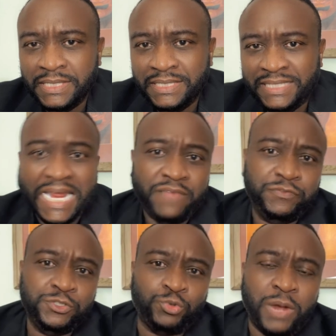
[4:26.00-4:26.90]
Then
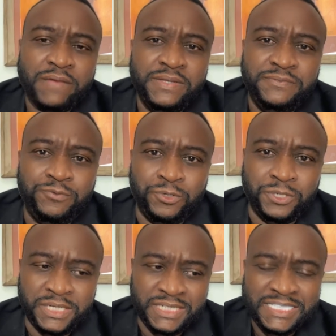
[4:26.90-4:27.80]
after driving
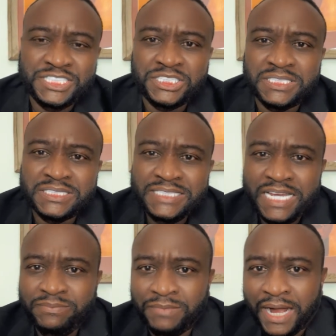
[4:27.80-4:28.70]
for an additional
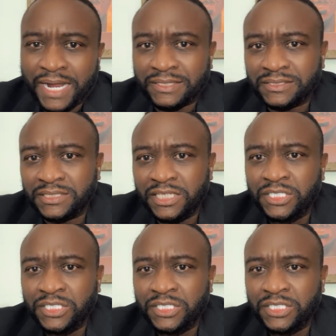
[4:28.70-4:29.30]
10 miles,